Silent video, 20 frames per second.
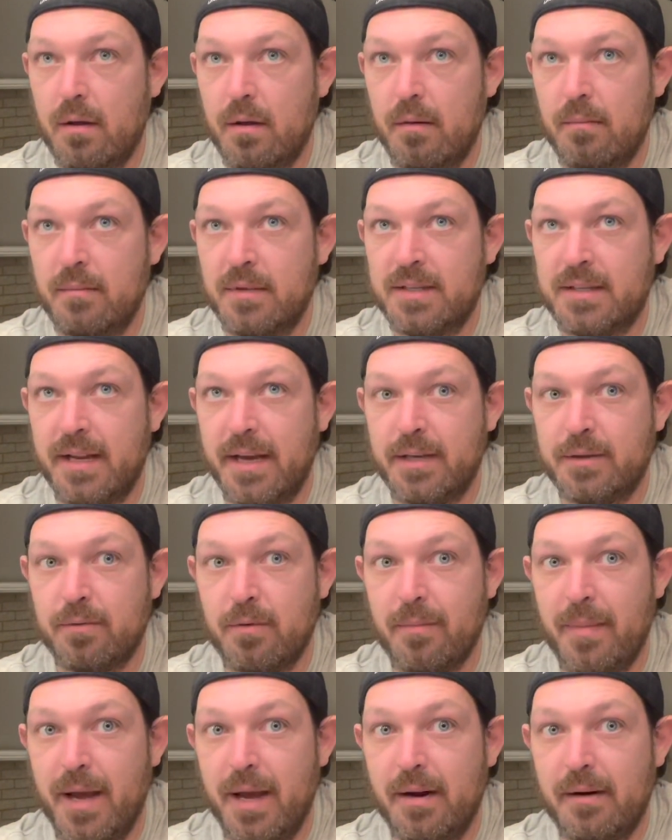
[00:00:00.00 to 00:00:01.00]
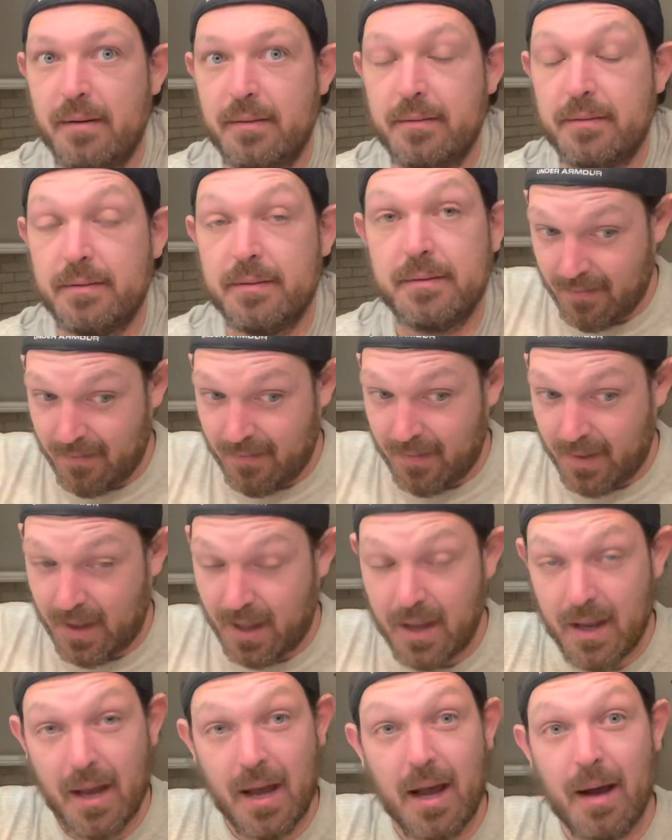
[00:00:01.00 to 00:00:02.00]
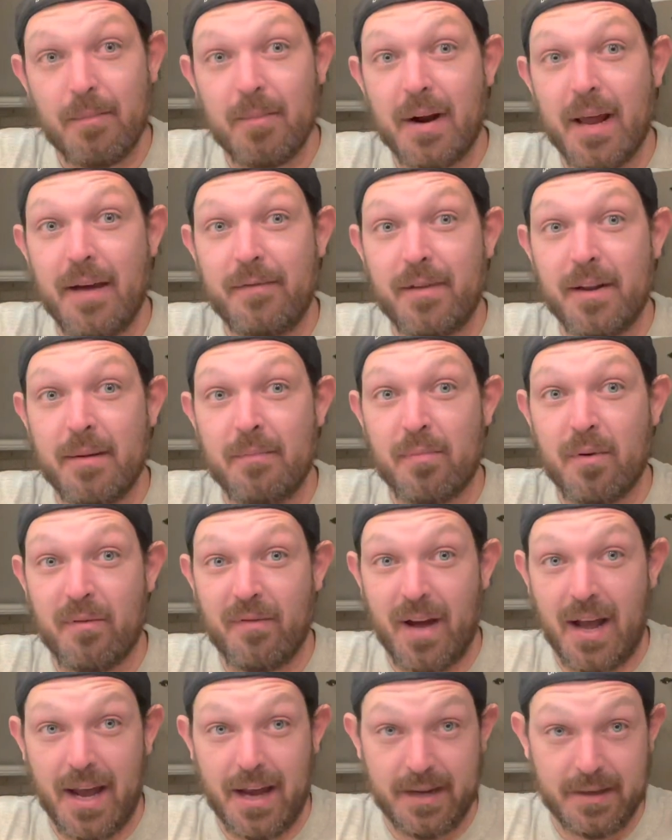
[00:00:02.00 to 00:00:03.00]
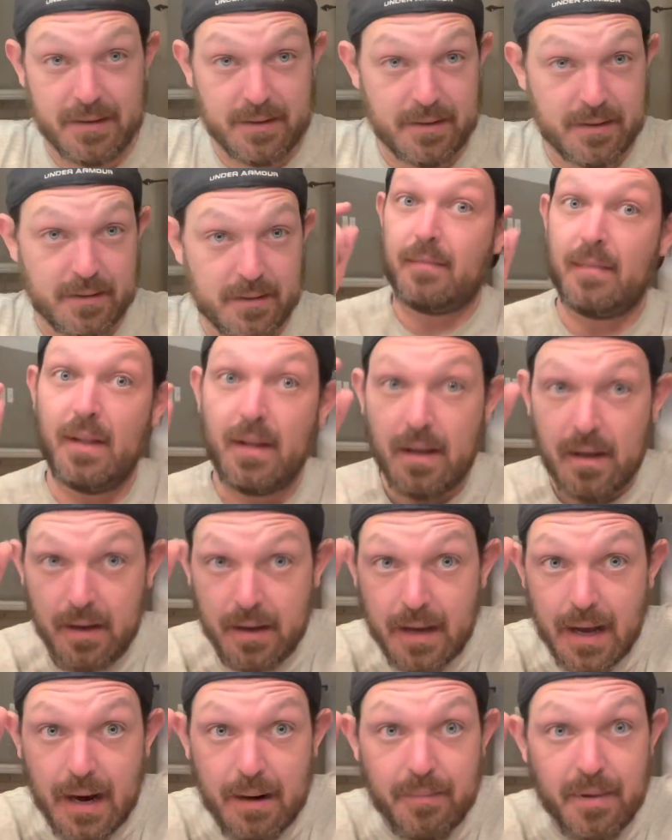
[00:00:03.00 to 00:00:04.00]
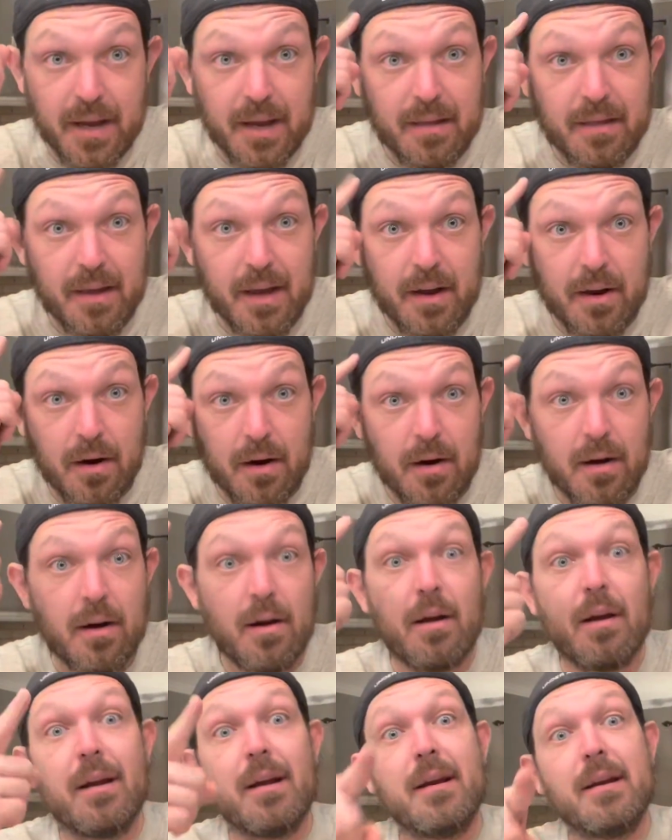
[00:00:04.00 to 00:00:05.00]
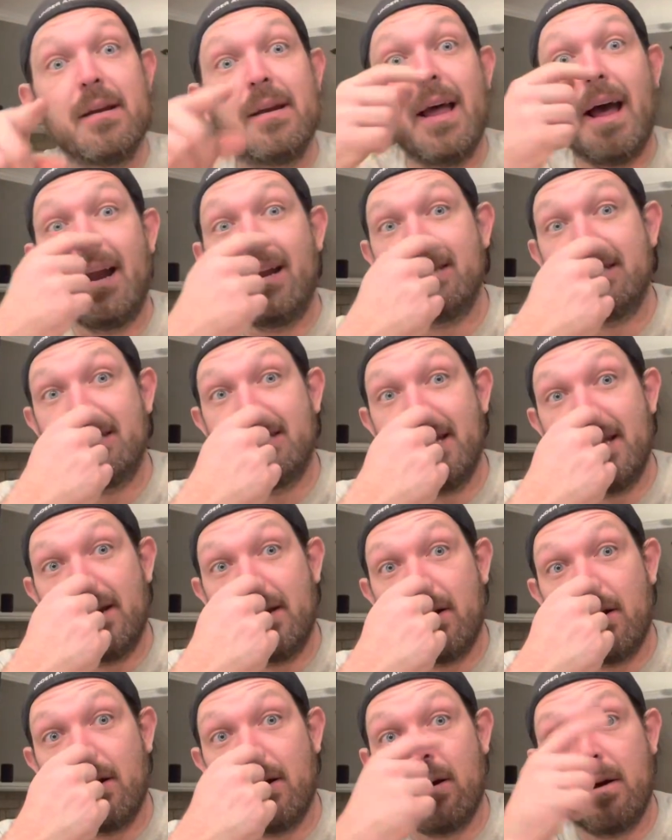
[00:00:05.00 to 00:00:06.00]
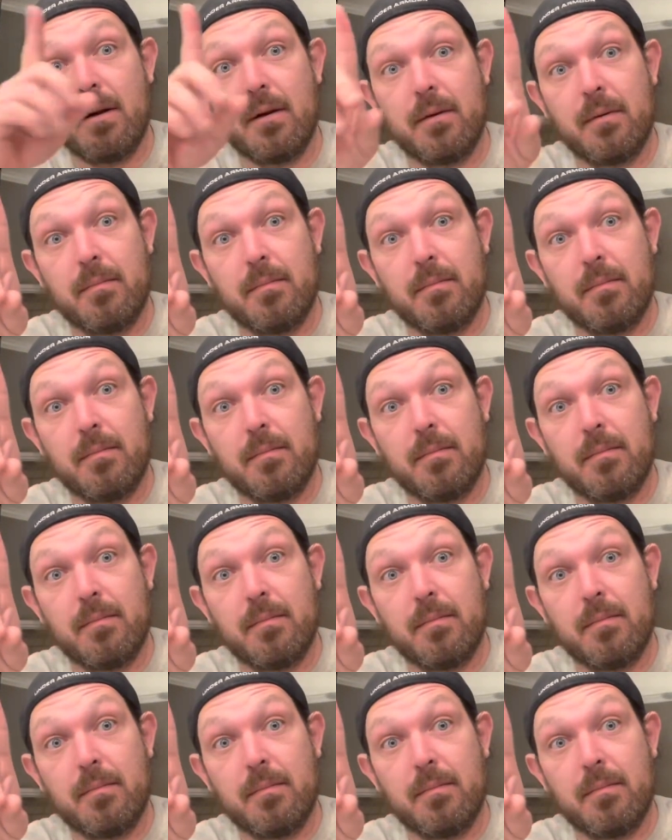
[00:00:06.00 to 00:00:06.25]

Mistakes were made. I'm gonna have to improvise. Gotta be a thinker, not a stinker.